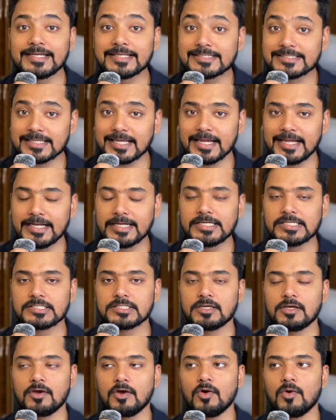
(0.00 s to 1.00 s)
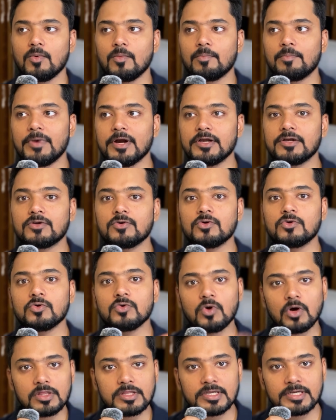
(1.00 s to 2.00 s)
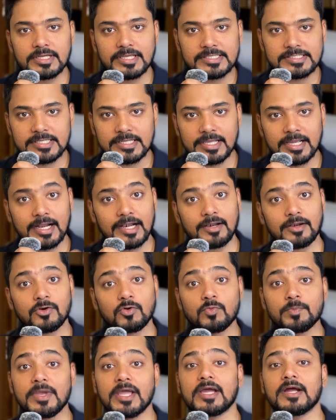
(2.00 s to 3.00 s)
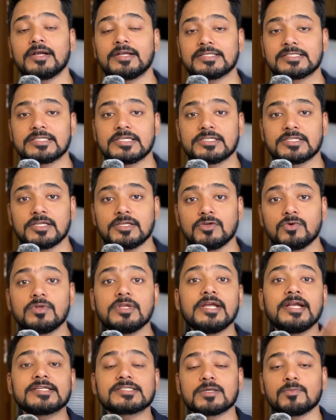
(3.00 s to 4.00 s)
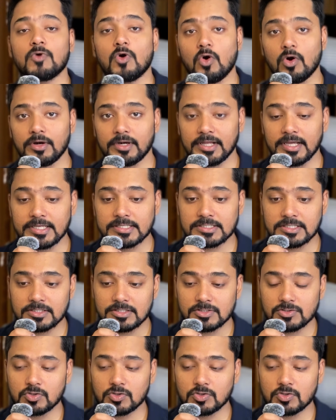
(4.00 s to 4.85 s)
and decides. But to do all the reasoning and to make a decision, you need some context.